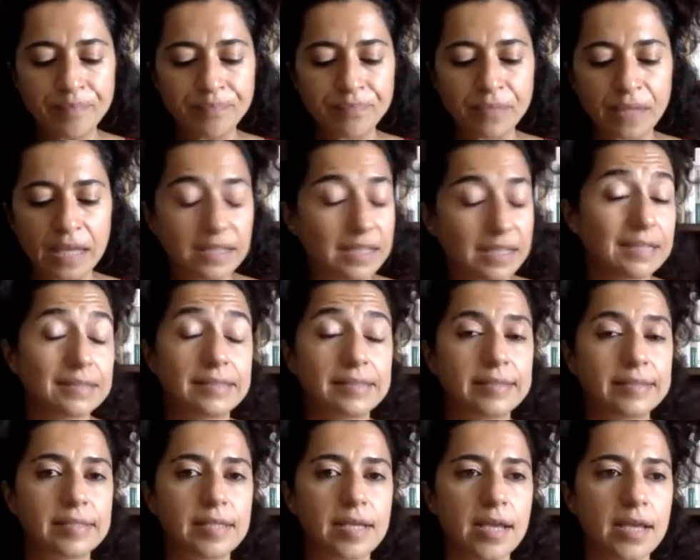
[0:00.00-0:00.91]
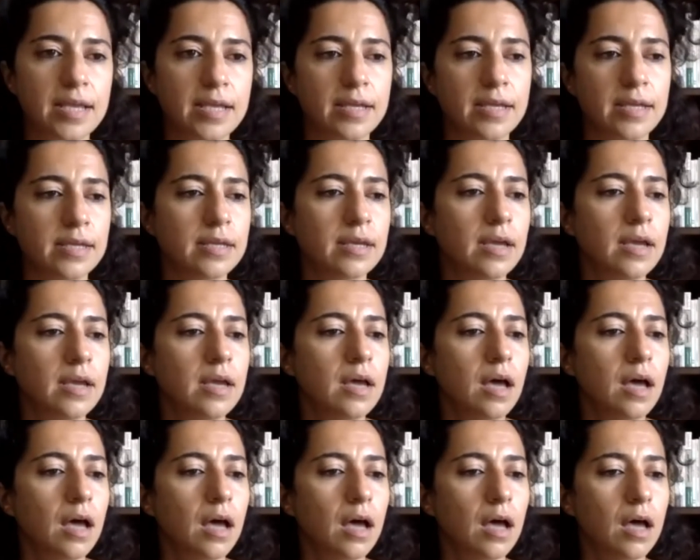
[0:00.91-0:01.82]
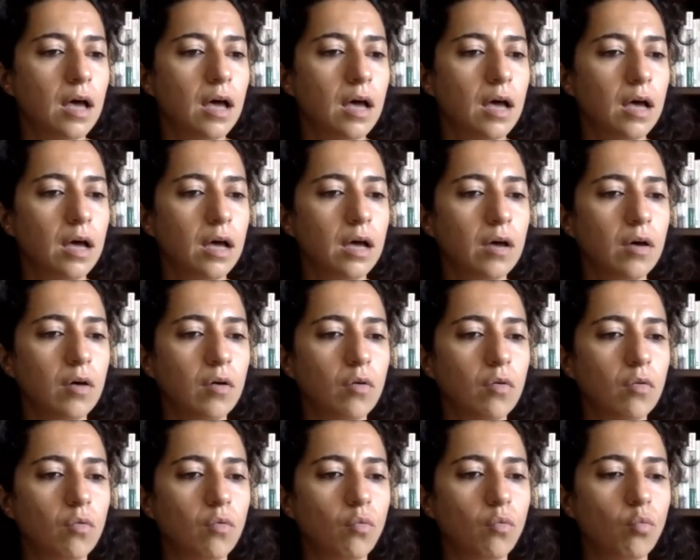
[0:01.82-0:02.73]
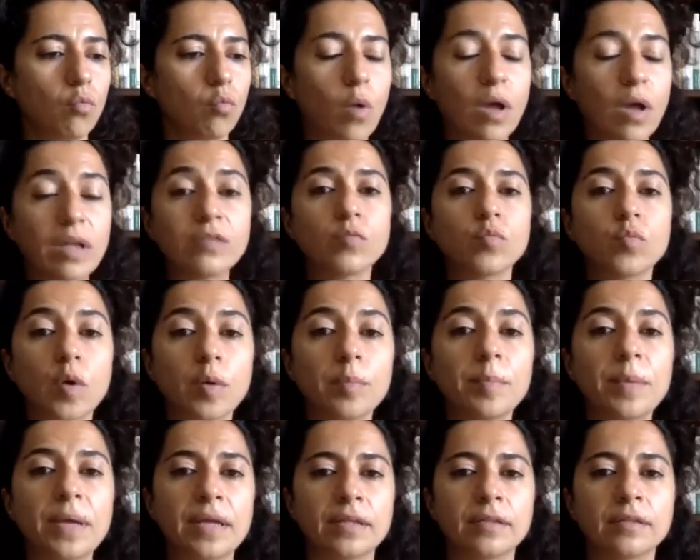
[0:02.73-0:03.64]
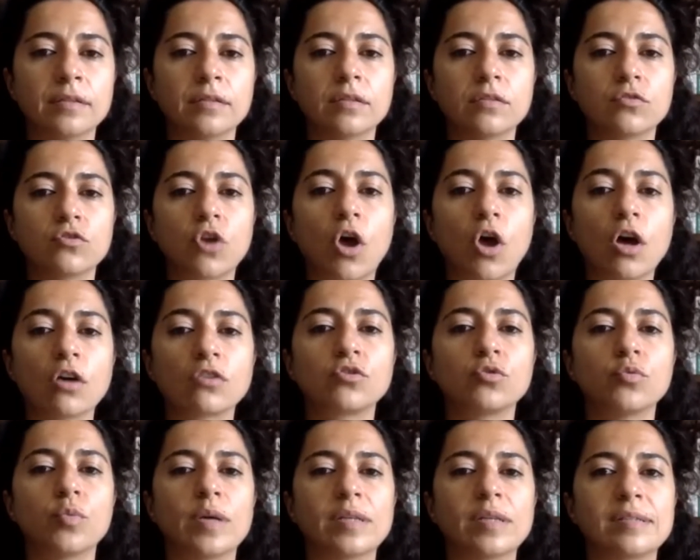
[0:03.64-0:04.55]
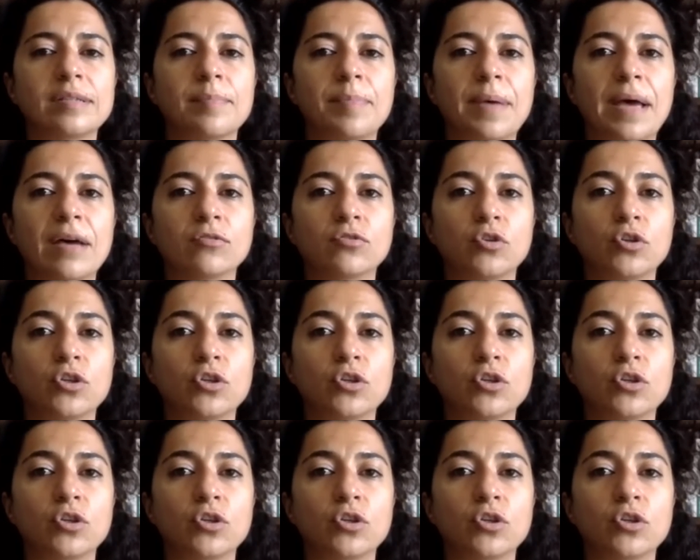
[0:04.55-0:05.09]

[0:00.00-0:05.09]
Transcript: let's say, uh, one woman talked to us about her